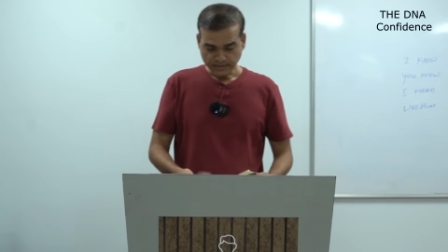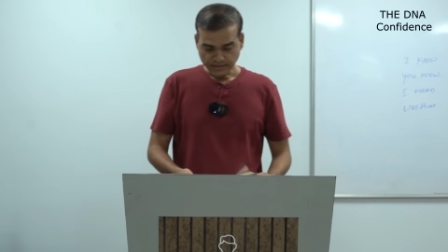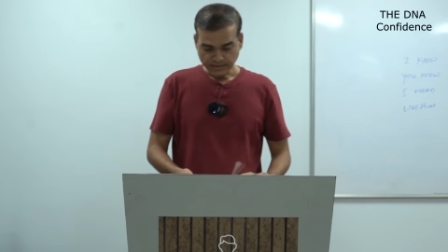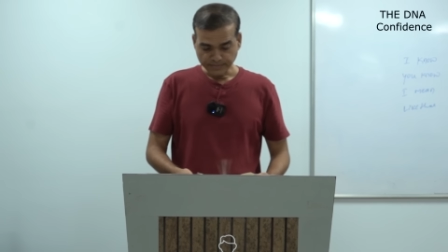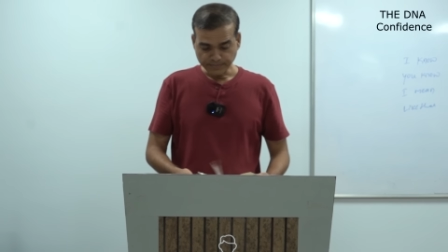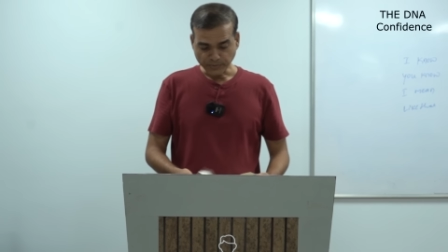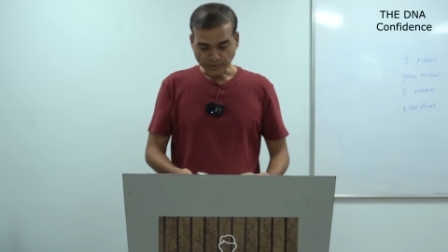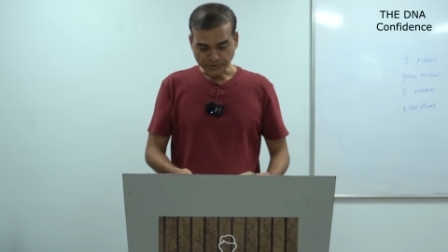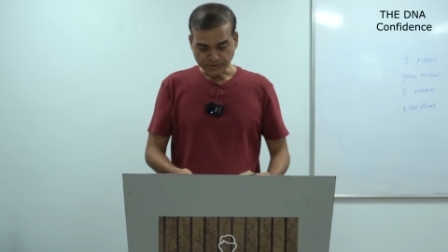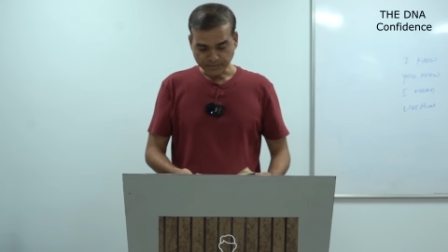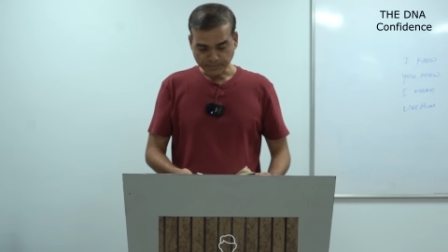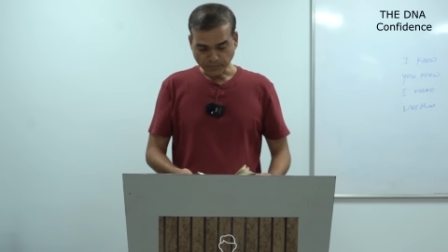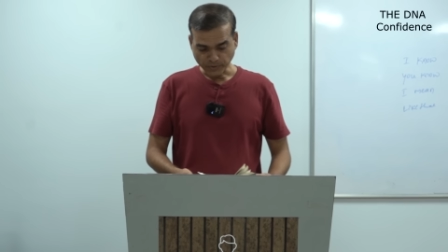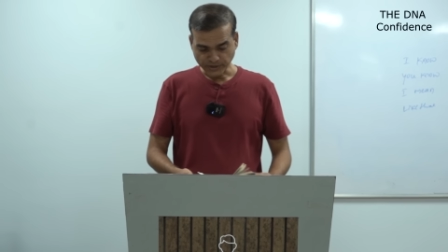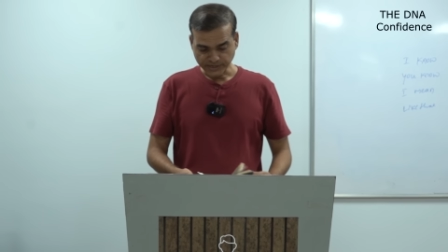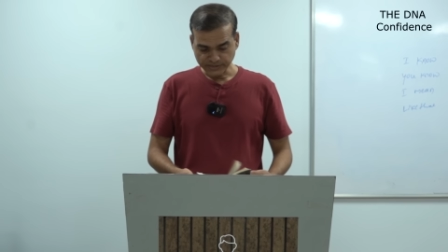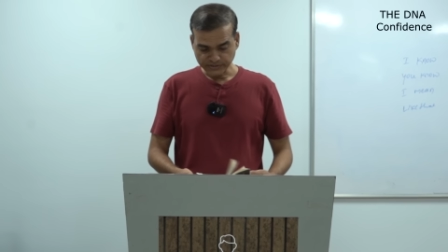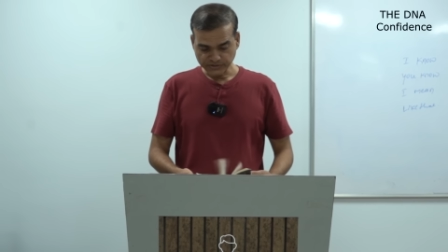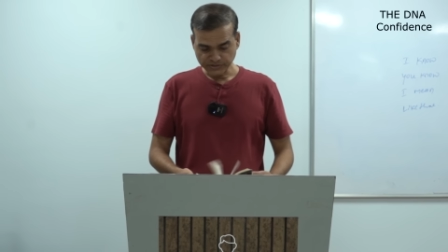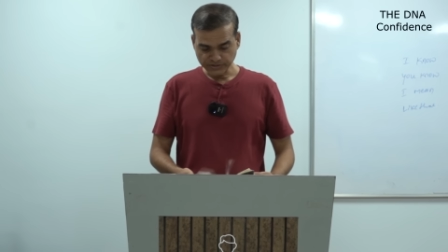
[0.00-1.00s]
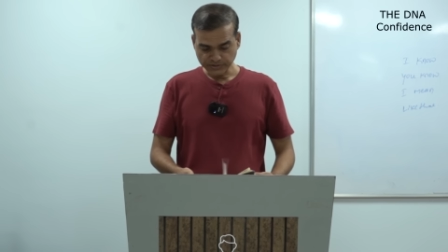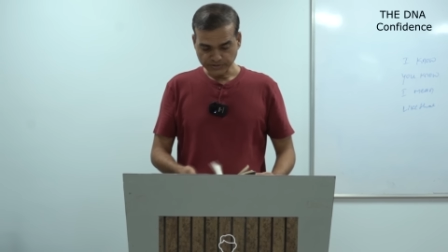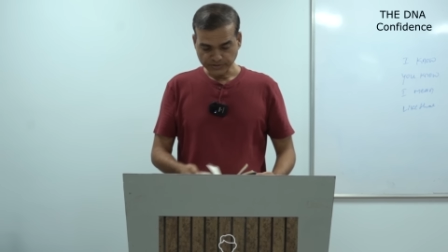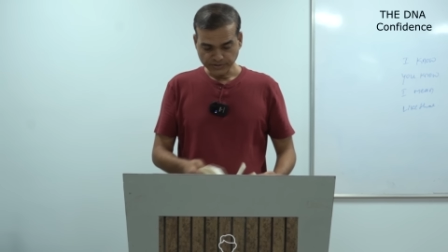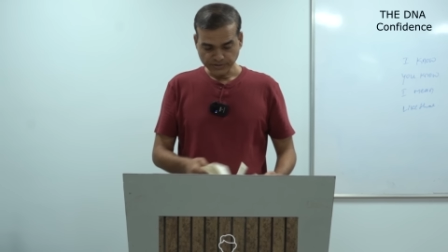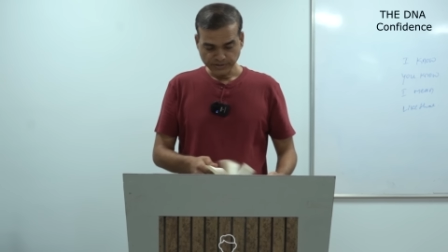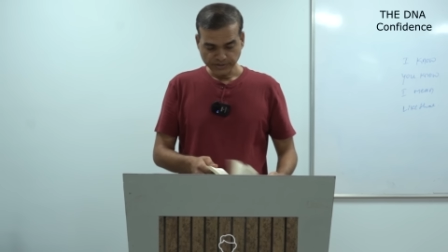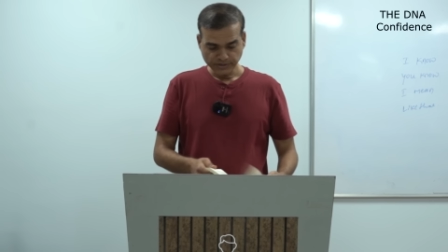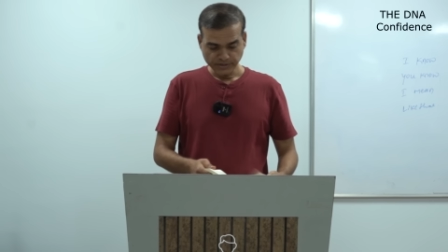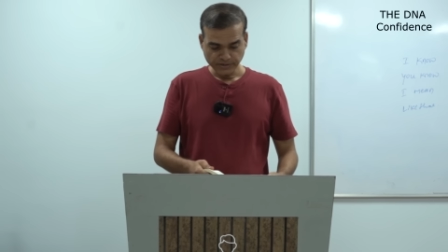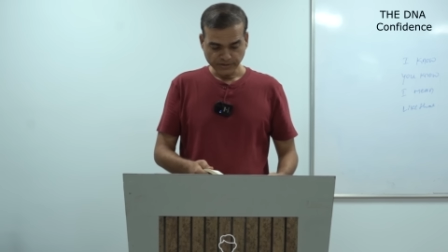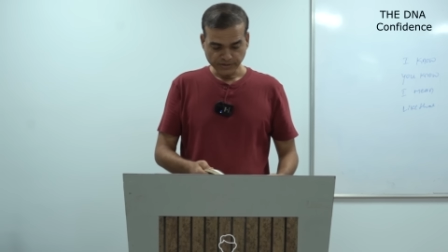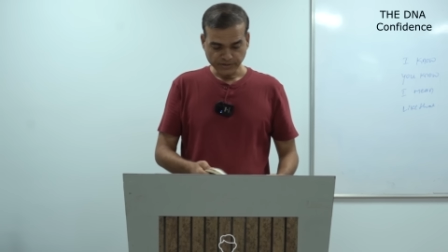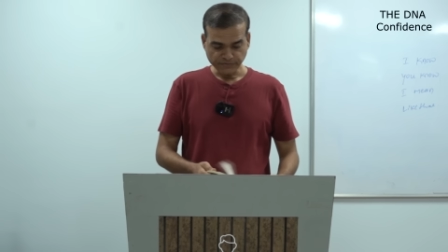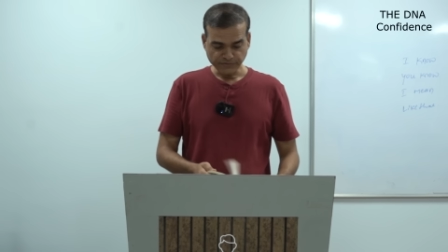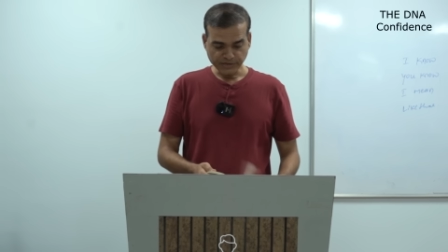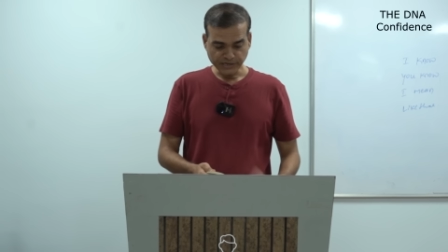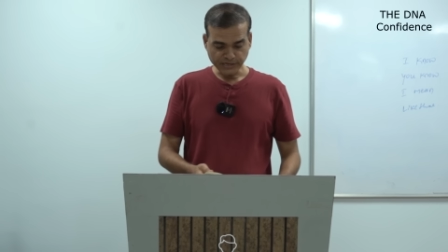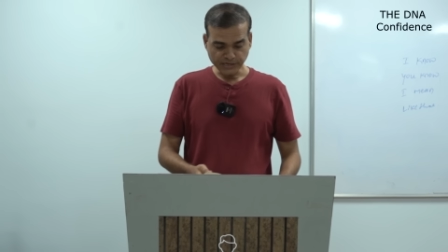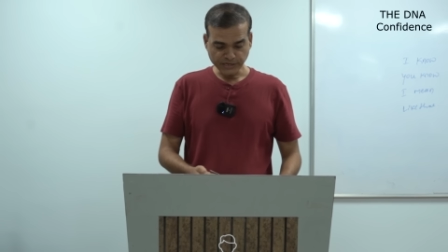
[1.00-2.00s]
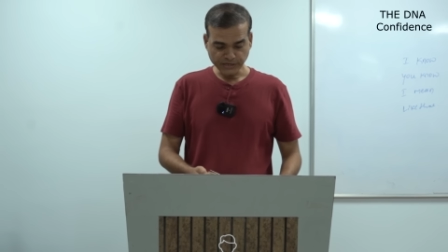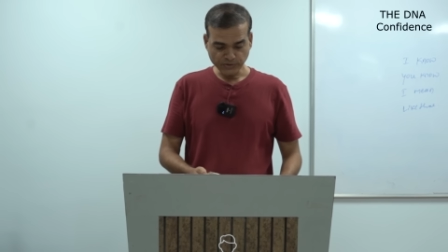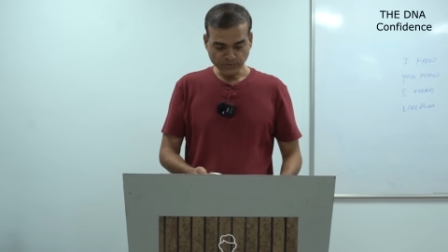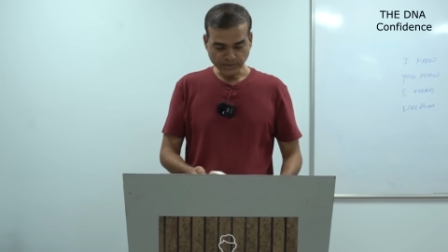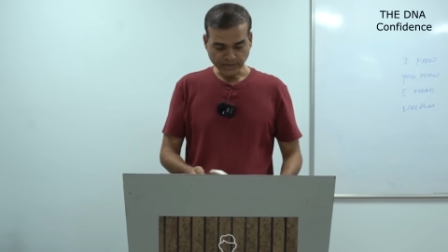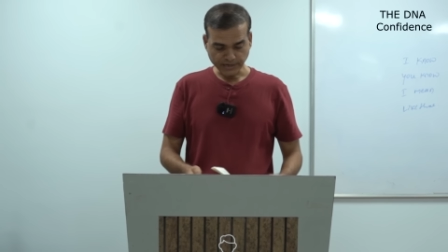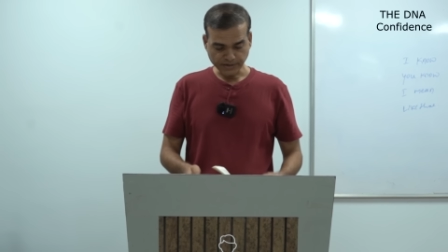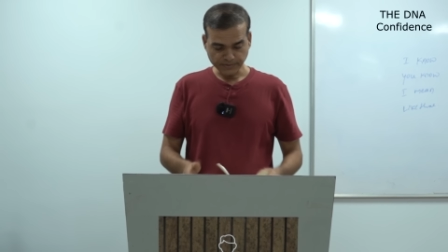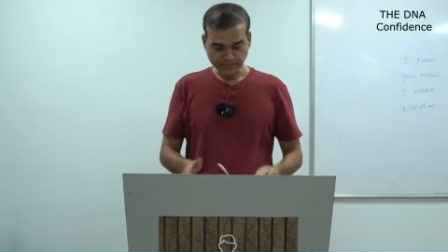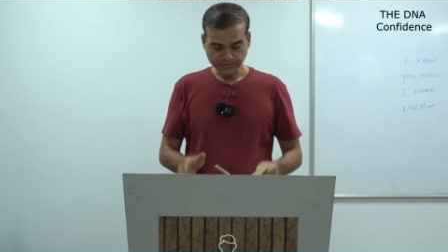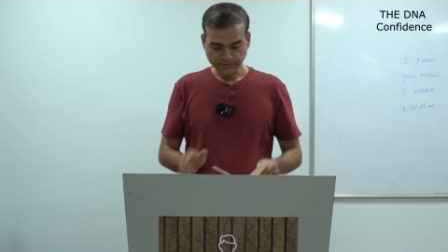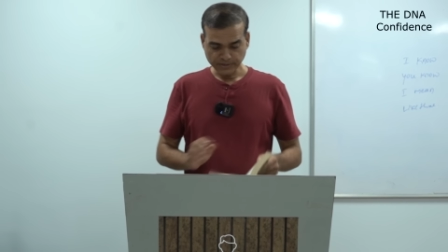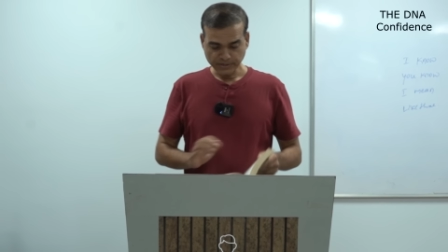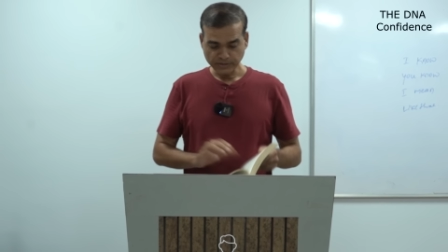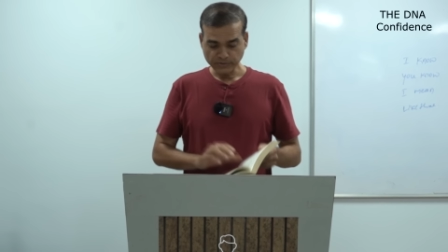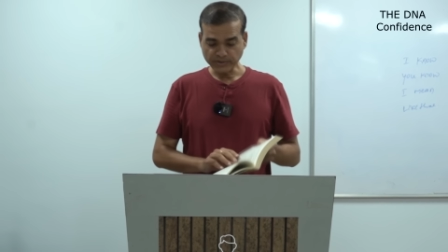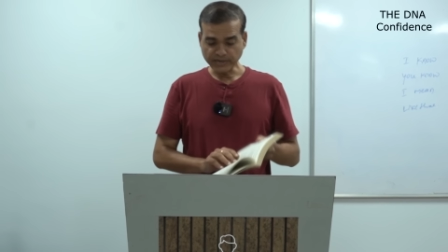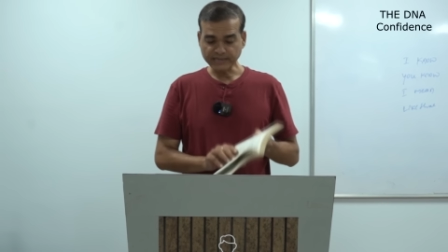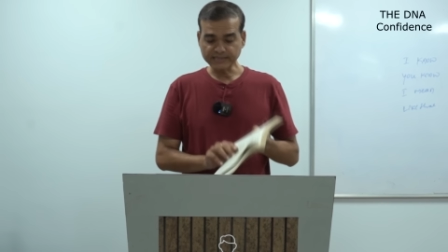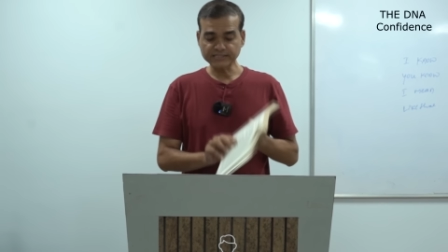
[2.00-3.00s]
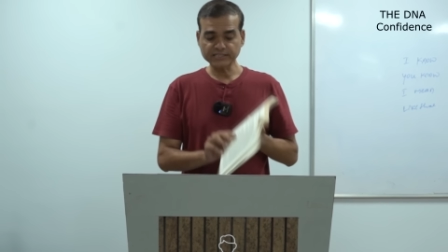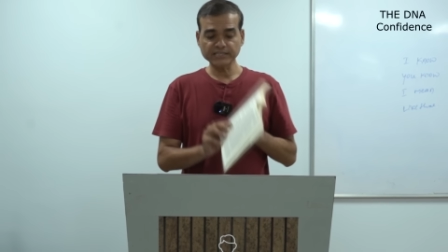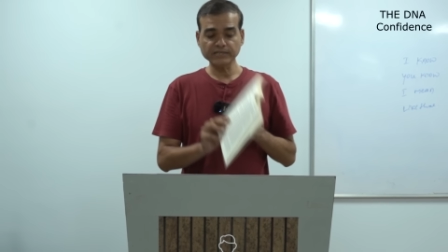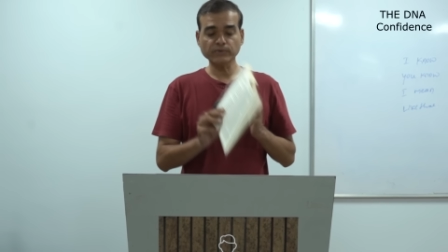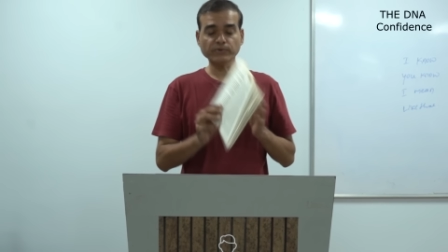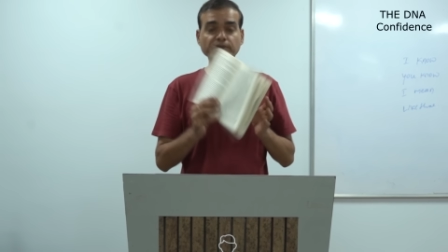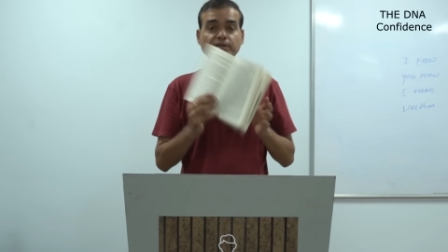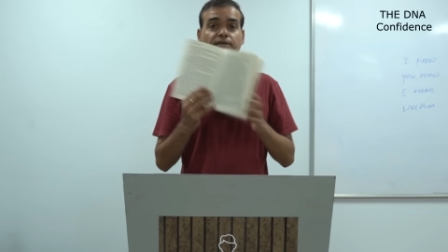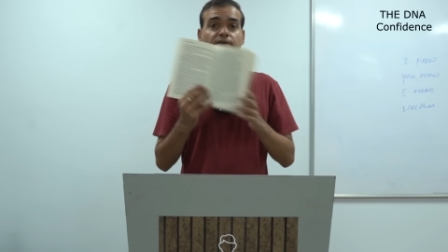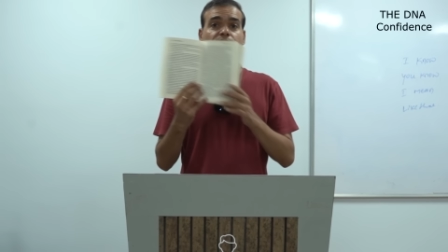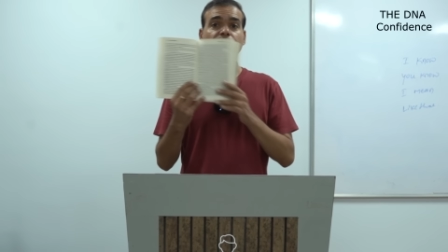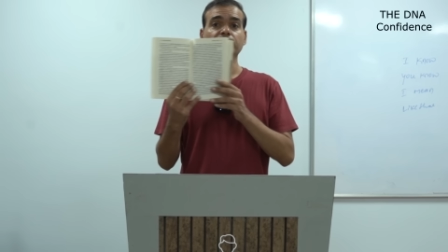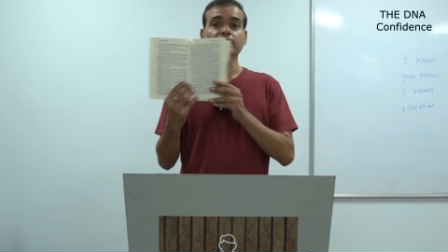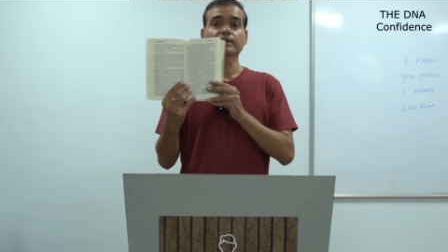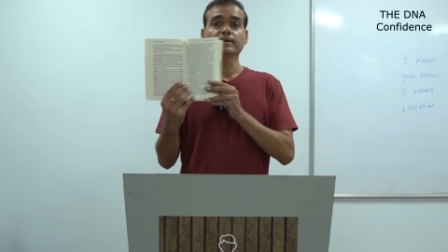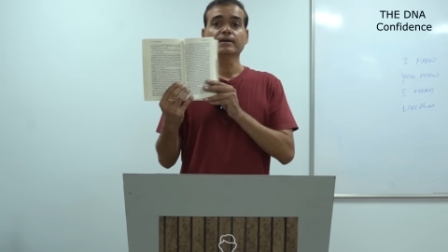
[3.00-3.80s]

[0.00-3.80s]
important points here. Definitely you can, you can see over here.